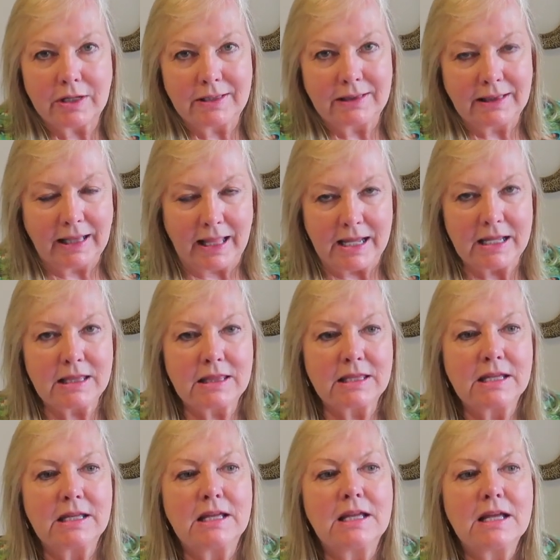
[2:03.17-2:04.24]
in length,
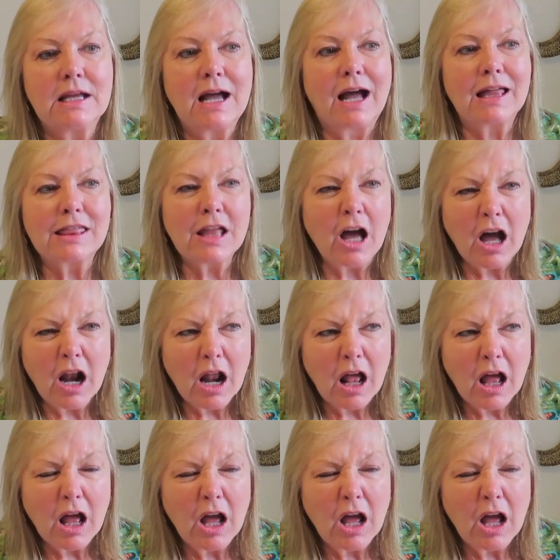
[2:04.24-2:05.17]
I thought,